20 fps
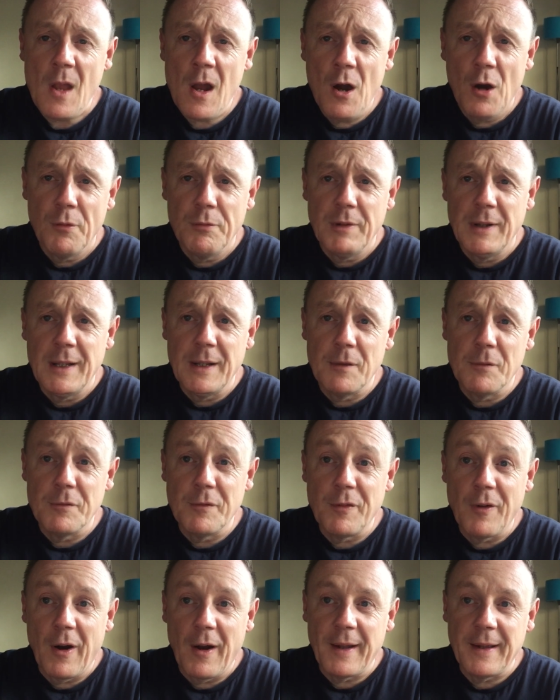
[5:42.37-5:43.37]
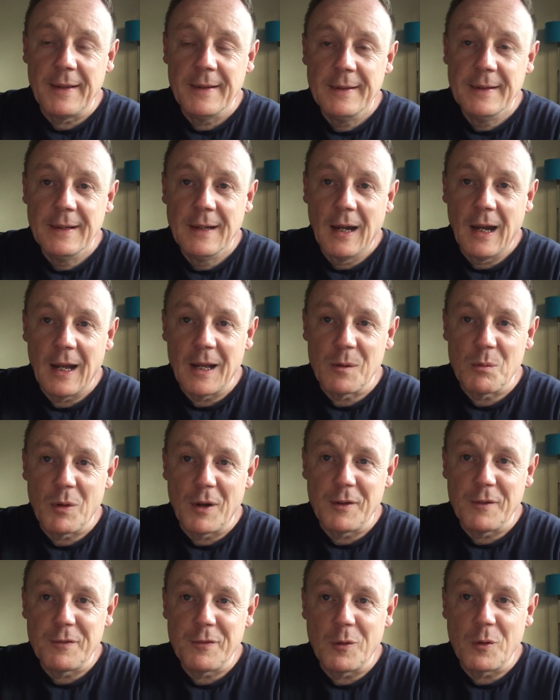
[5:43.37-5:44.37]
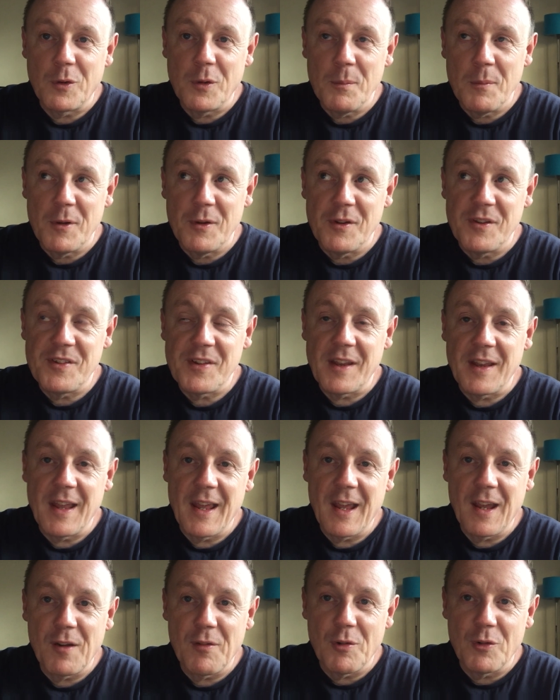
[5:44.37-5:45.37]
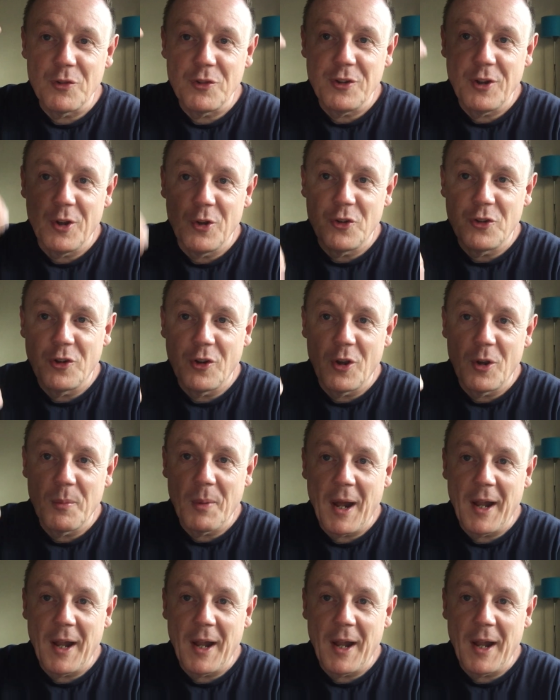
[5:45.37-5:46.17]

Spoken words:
I really invite a wonderful community here on YouTube,